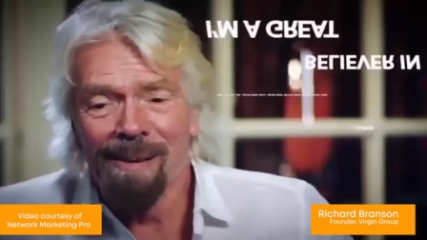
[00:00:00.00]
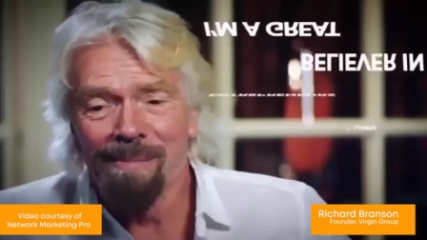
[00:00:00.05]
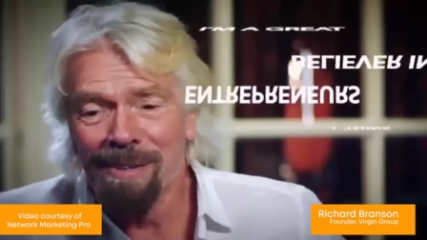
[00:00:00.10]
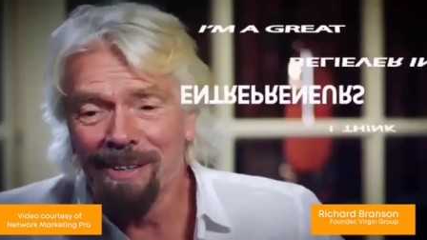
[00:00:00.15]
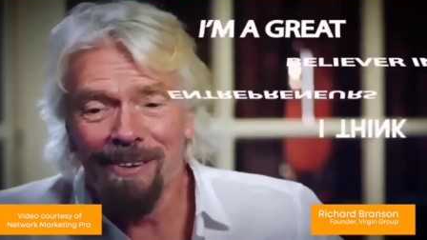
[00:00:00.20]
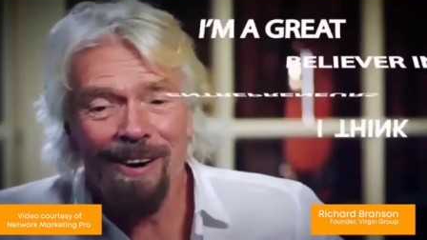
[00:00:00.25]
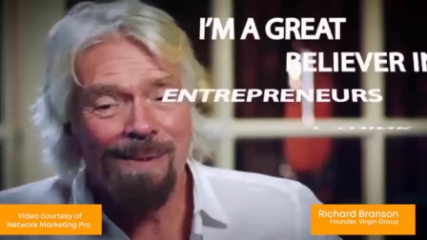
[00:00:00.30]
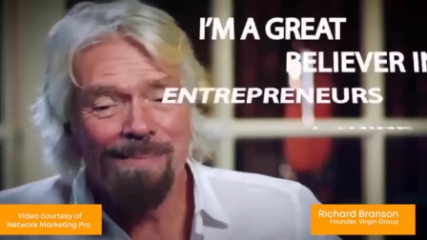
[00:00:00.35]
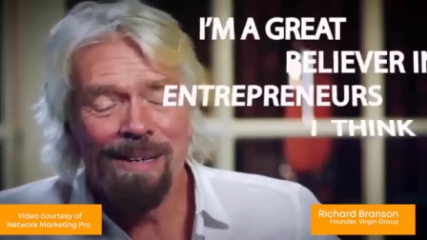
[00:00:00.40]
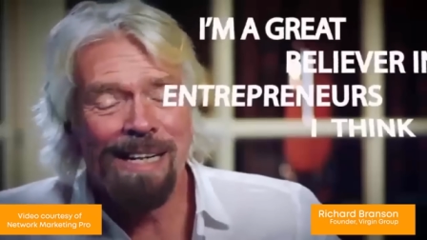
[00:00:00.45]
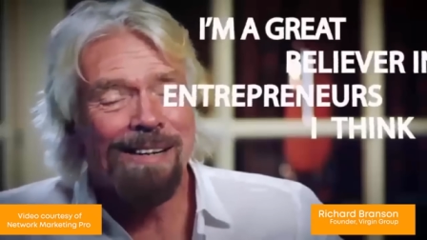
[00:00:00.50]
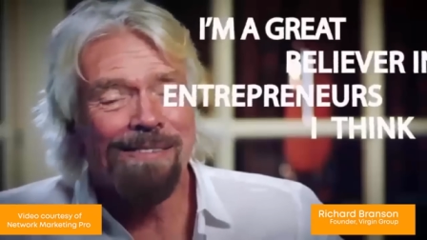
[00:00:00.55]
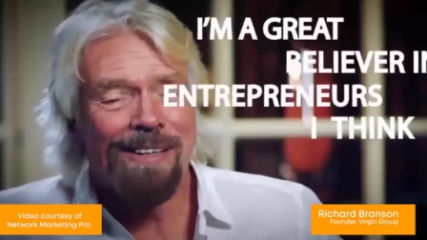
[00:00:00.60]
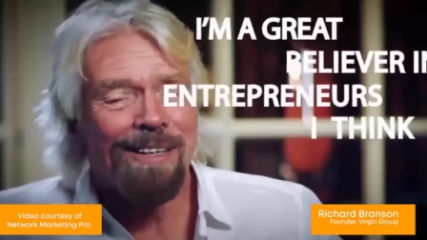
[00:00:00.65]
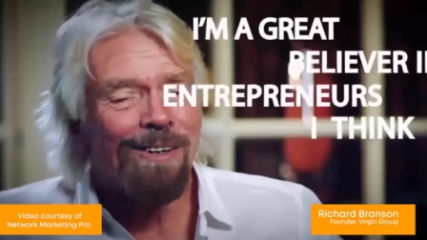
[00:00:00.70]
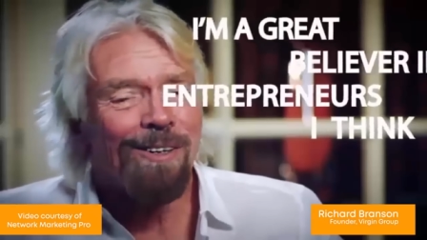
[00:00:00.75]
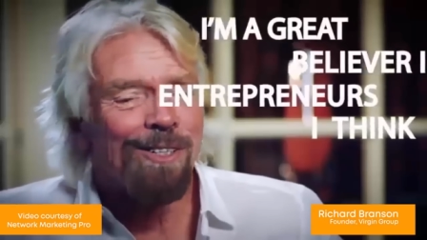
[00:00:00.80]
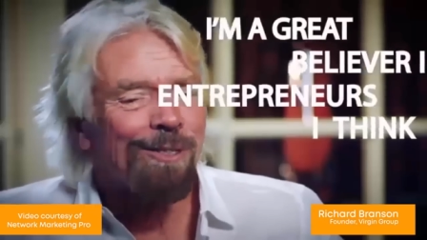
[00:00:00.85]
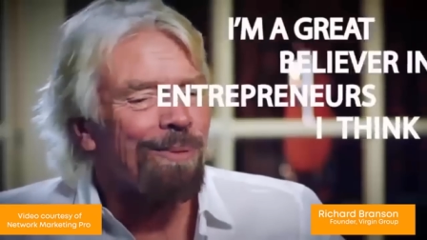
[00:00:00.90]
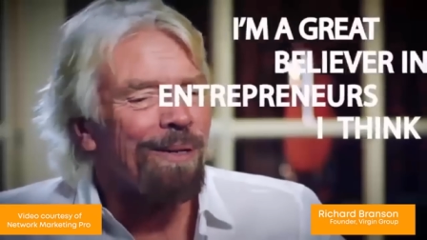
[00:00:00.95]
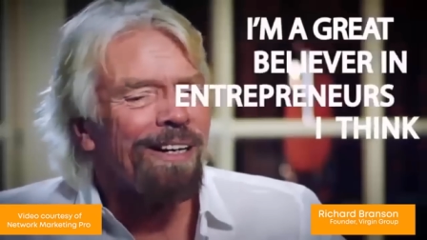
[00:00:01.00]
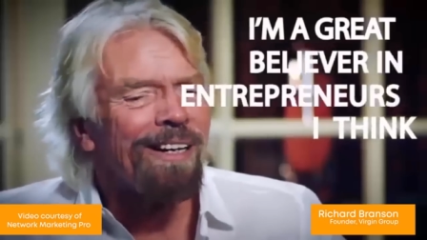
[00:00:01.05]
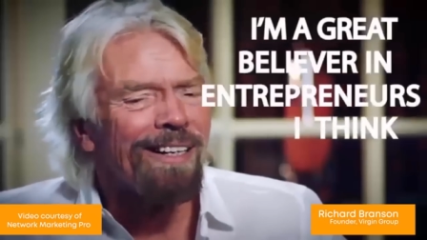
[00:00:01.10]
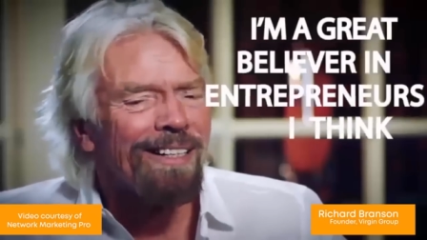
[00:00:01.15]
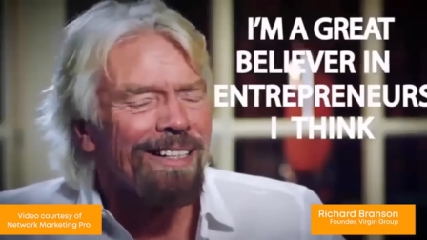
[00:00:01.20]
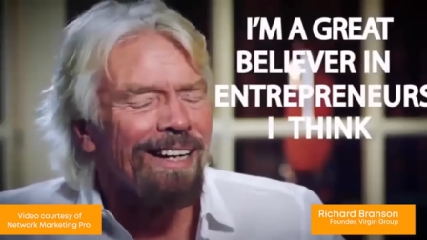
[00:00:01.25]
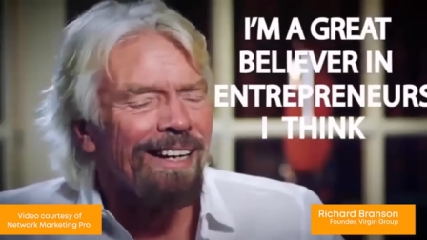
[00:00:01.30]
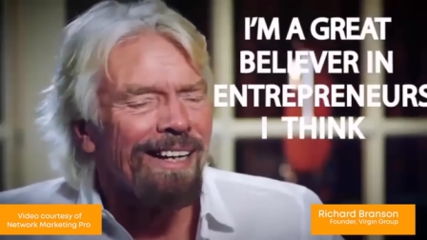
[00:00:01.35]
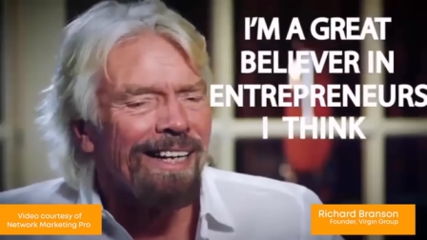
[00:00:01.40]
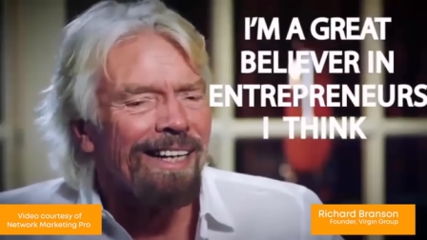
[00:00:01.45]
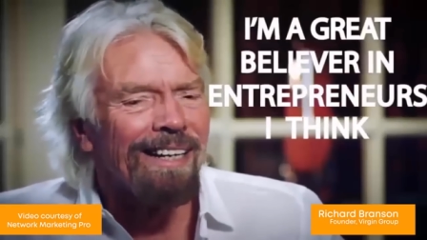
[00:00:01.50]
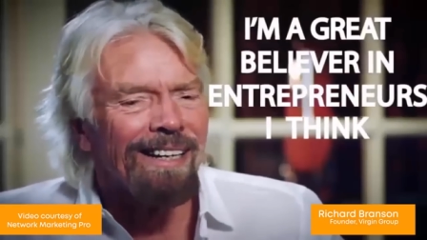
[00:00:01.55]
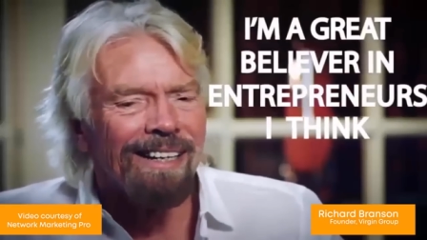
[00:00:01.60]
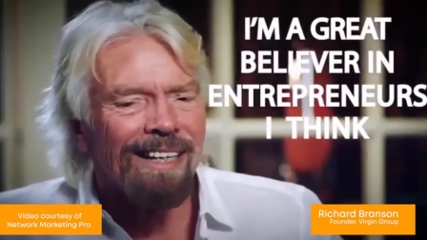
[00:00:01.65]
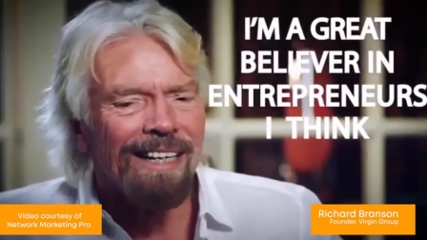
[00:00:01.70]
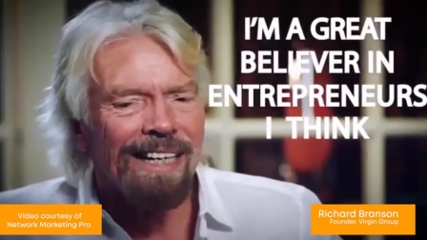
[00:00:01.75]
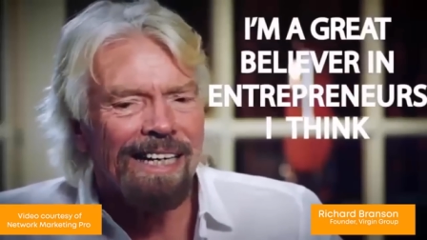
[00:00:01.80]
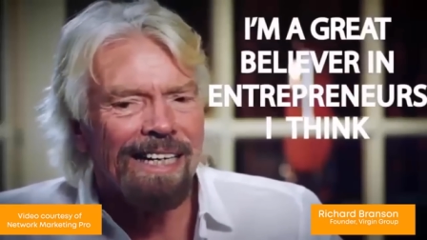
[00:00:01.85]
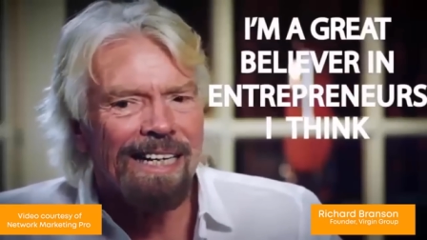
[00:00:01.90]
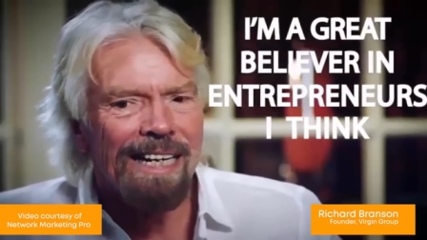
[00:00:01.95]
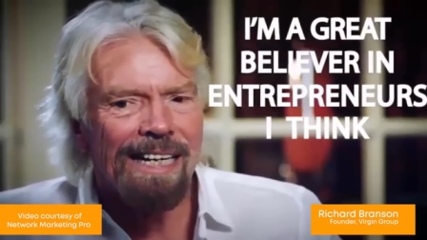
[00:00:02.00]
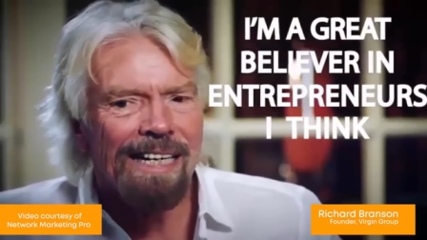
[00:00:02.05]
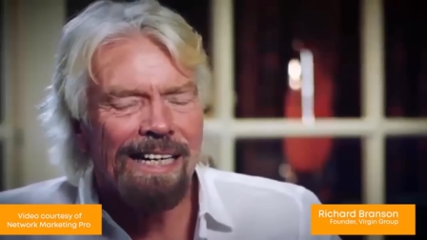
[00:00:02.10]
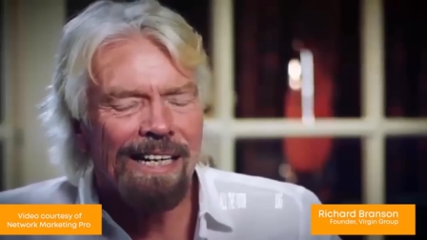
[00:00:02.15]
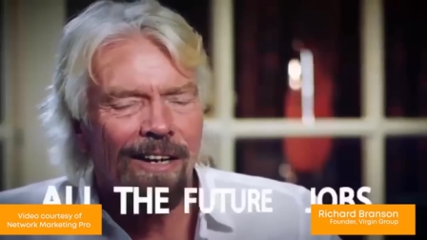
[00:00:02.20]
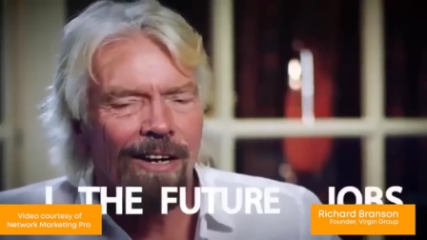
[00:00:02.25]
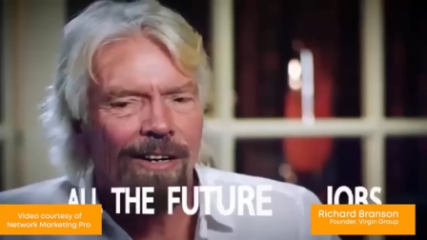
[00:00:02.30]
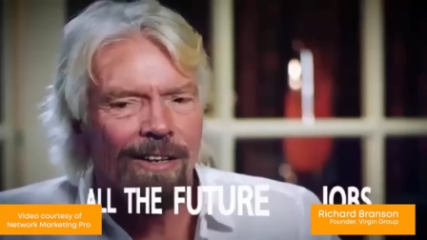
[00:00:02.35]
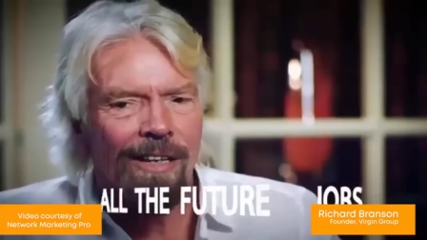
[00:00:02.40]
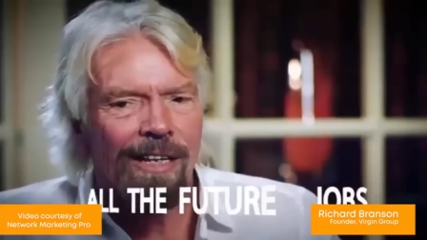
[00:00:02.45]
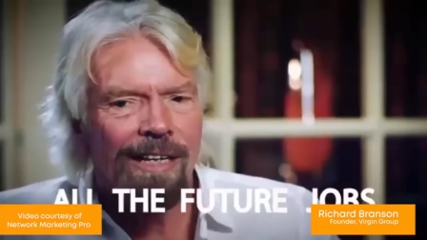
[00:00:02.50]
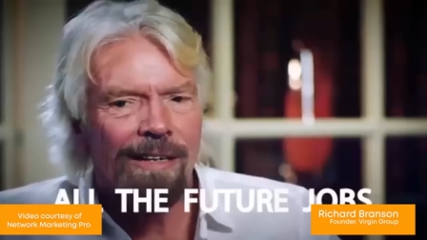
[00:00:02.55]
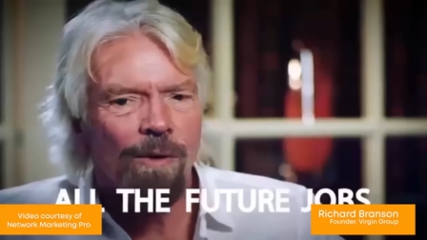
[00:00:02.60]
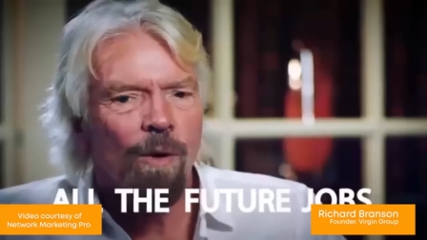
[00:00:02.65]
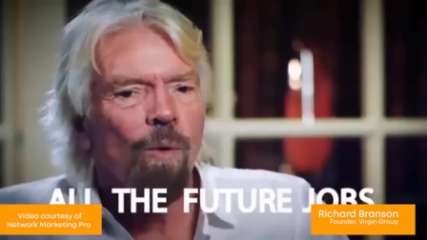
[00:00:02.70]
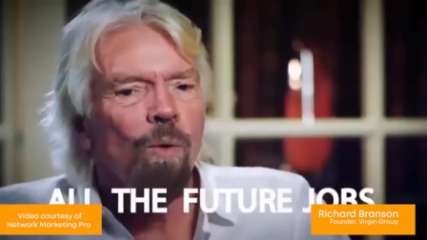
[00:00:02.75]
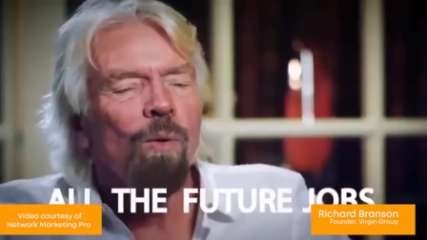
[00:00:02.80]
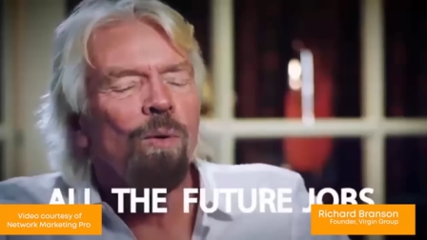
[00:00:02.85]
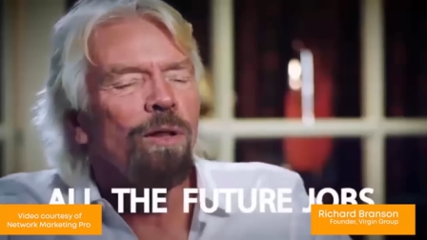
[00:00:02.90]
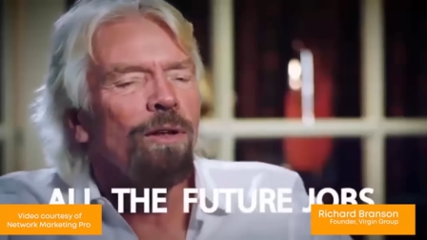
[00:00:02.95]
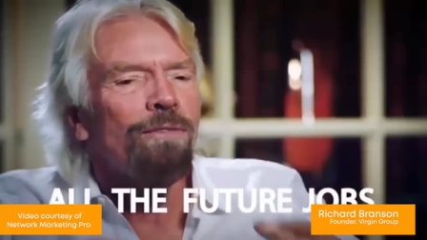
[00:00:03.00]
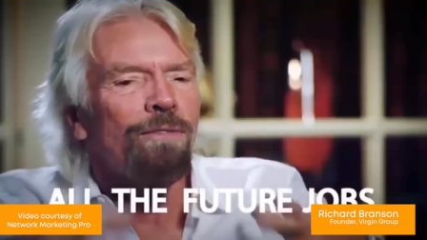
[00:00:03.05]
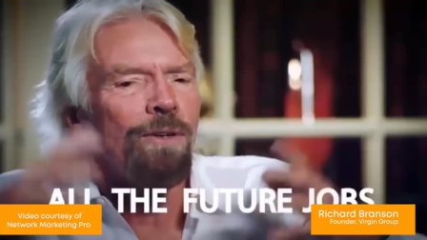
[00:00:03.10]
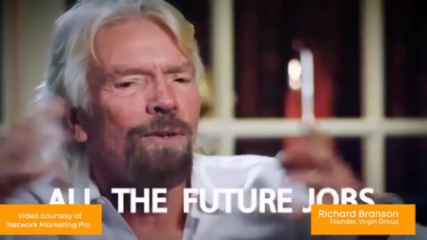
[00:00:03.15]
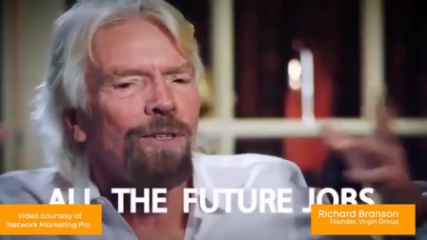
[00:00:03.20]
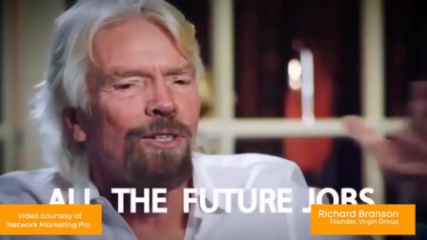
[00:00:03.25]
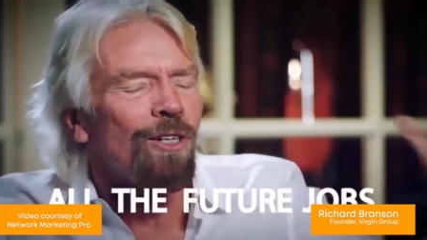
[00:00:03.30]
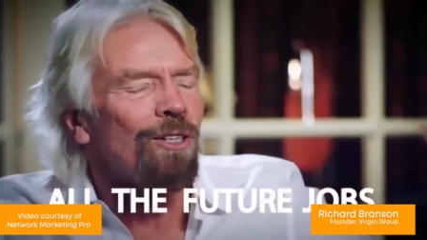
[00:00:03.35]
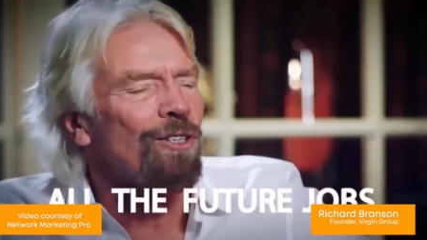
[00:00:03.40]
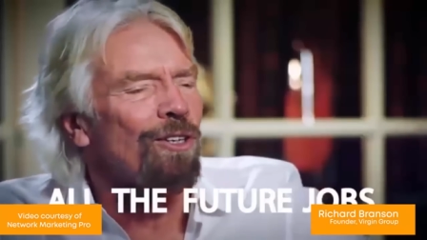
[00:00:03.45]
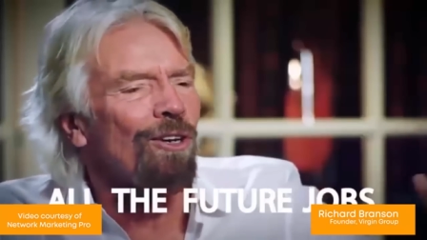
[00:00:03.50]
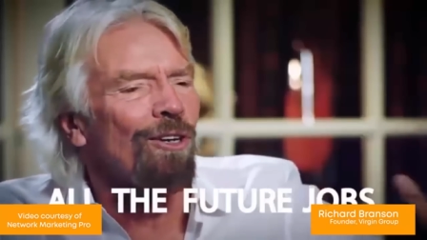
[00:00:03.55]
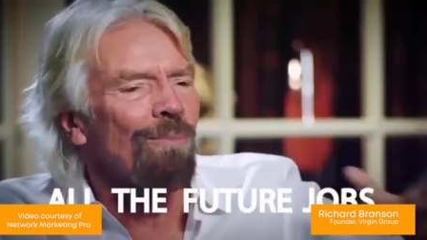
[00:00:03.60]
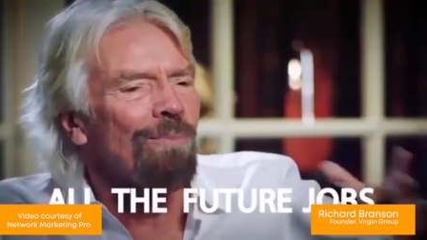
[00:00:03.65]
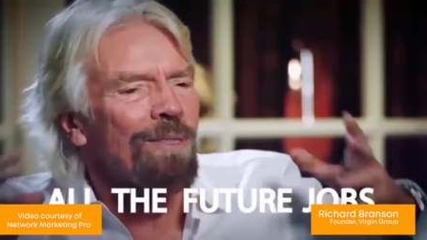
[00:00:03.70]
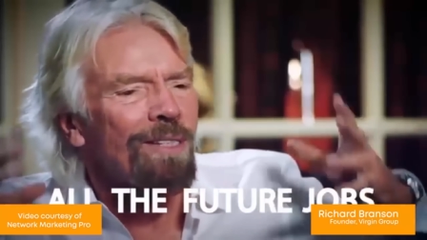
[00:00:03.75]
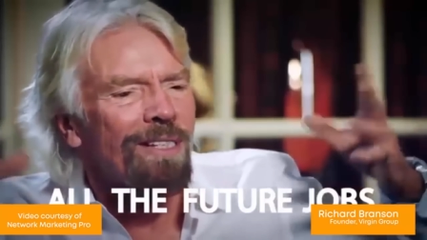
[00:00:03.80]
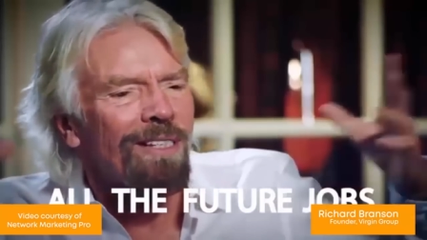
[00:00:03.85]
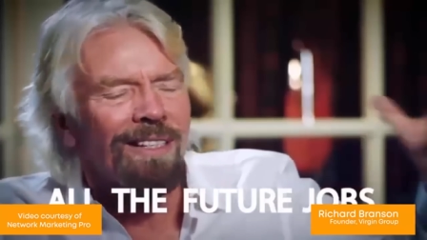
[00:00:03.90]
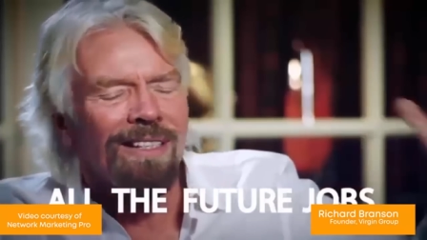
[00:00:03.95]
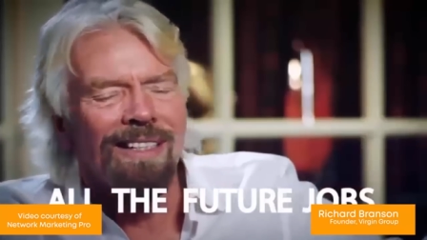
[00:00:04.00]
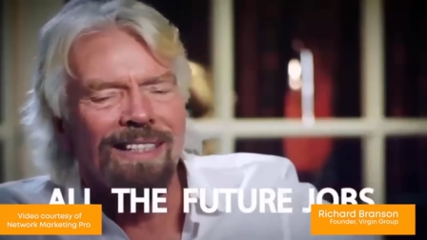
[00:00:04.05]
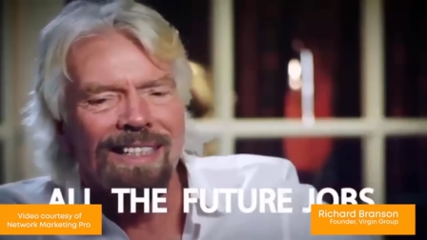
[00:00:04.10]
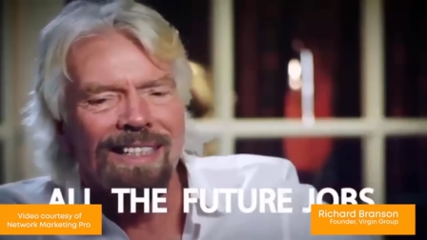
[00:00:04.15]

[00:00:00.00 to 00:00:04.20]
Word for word: I'm a great believer in entrepreneurs. I think it, it, you know, the, all the future jobs